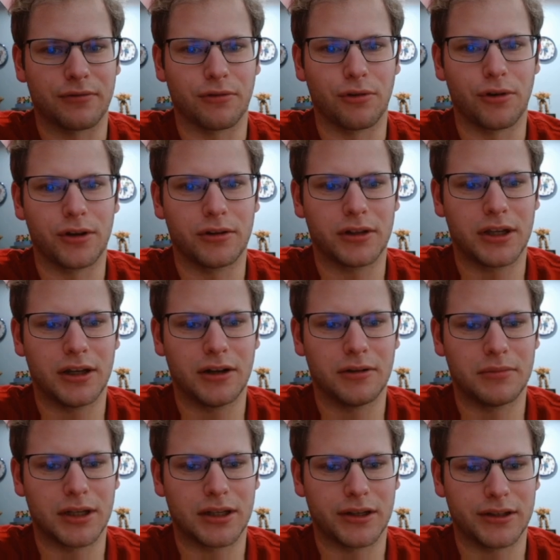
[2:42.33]
Royal here,
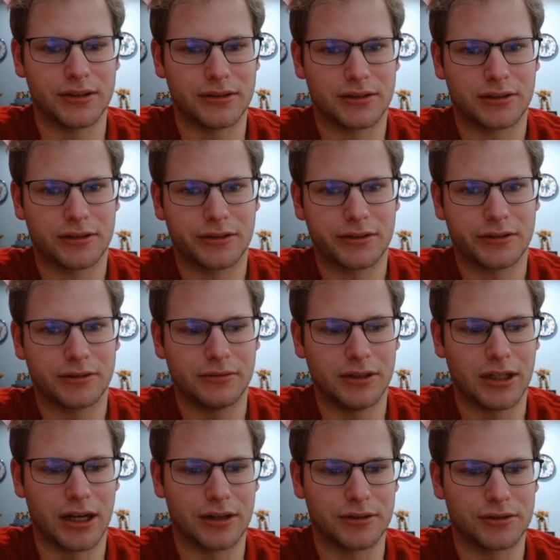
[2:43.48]
because you
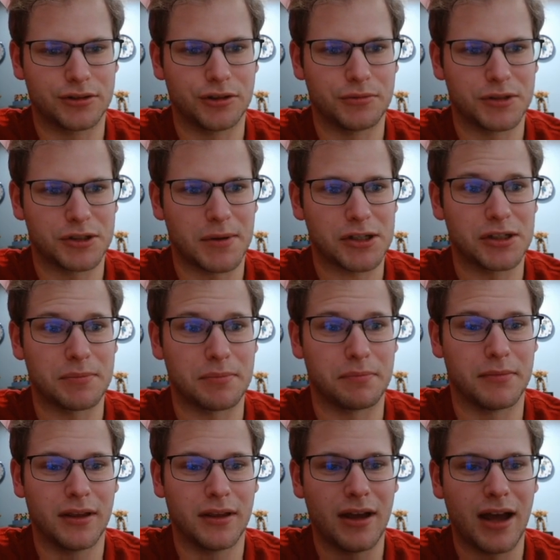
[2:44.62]
got to assume, especially,
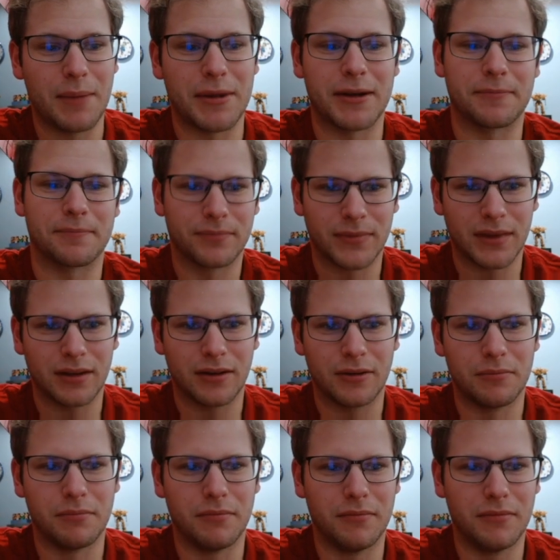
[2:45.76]
I mean,
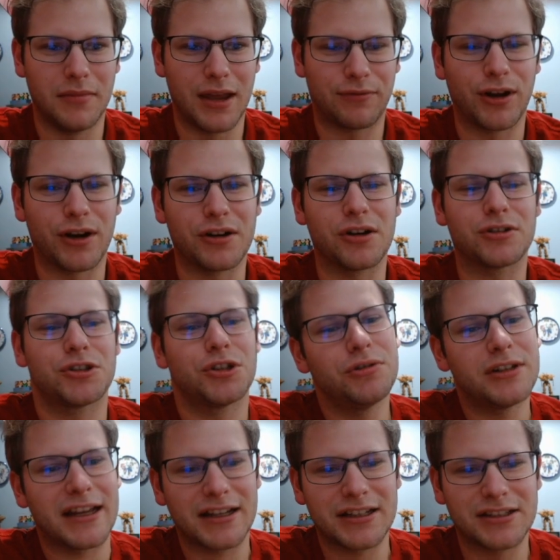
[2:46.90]
if there are two
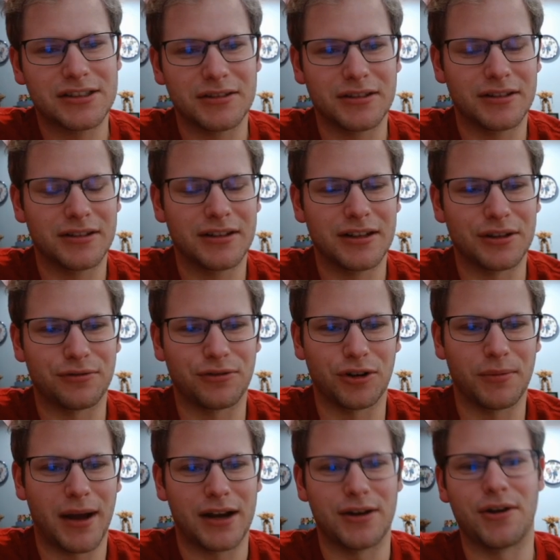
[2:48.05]
decks in the
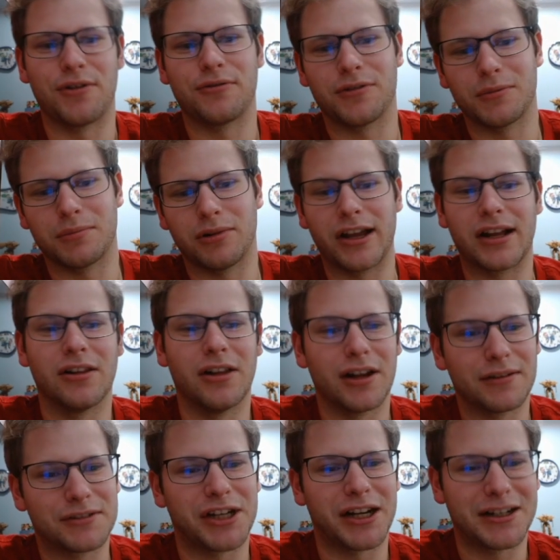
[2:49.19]
format known for playing a lot of
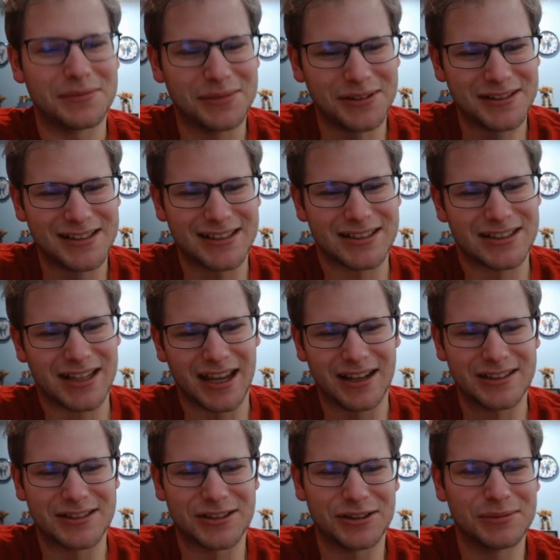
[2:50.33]
chainables, it's
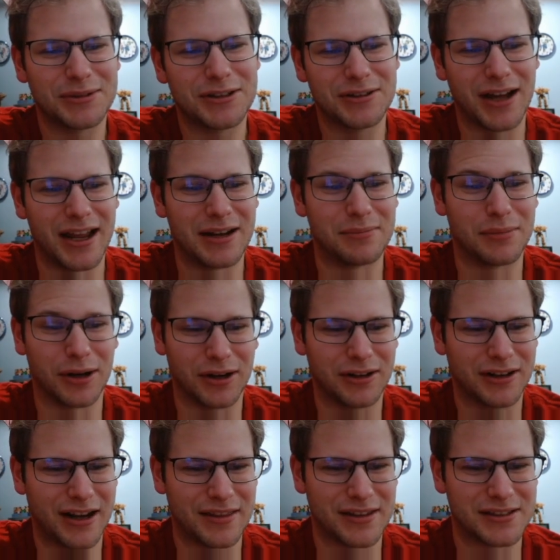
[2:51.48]
Chaos Turbo and Burn,
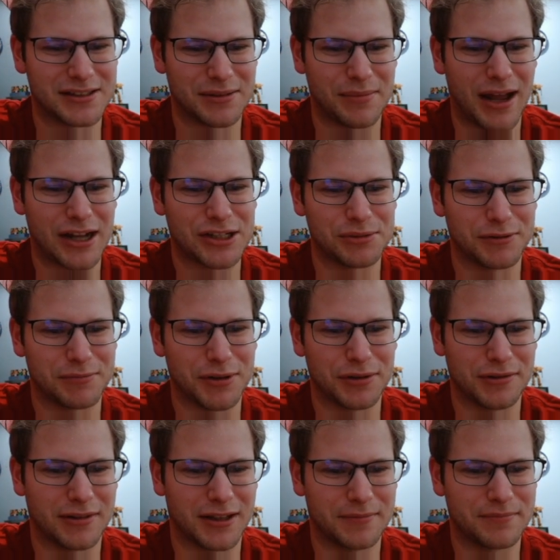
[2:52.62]
and this is a matchup of both of
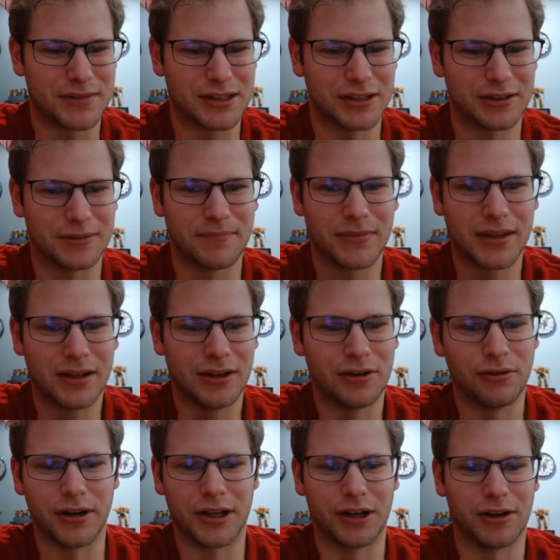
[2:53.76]
them. So
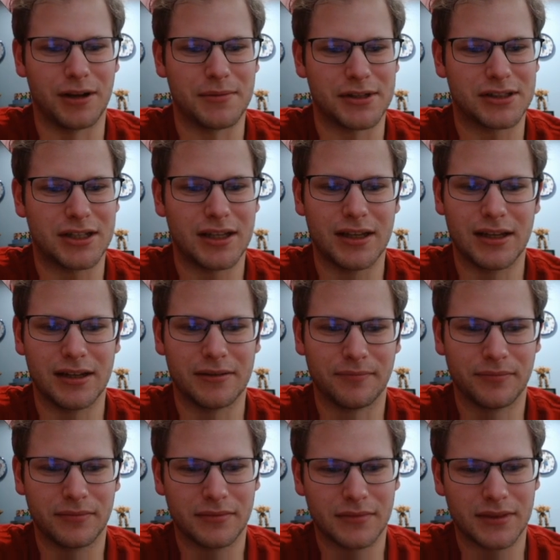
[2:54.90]
running your MST,
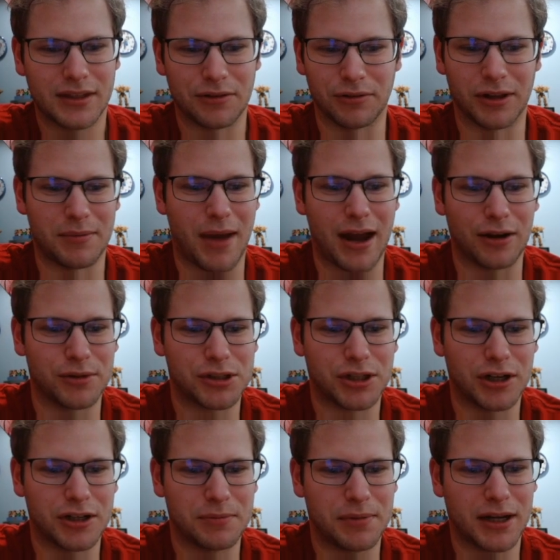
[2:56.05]
didn't really matter which card
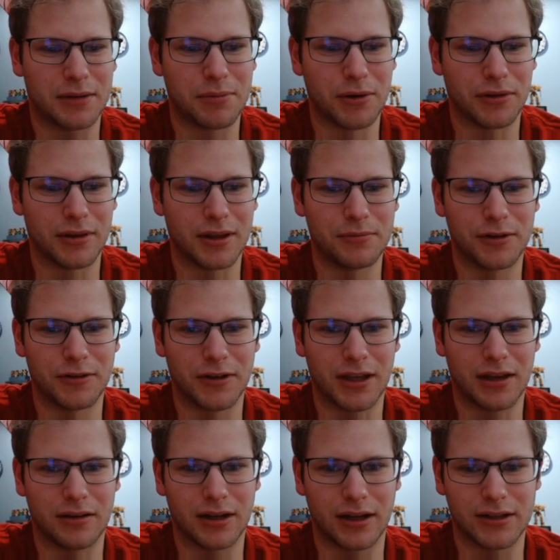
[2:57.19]
you picked, both of them would have
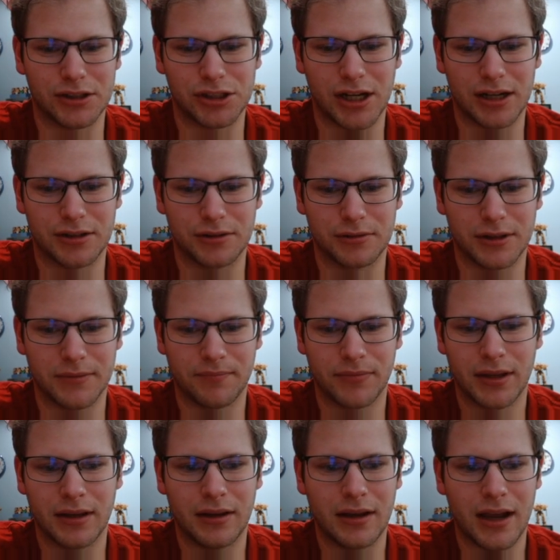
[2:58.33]
gotten chained to it.
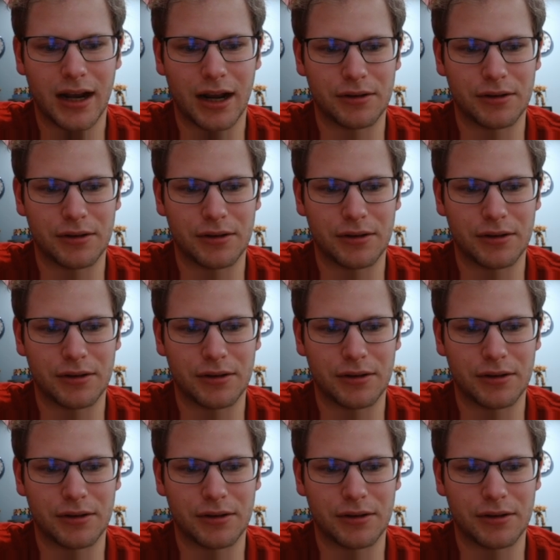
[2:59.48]
And now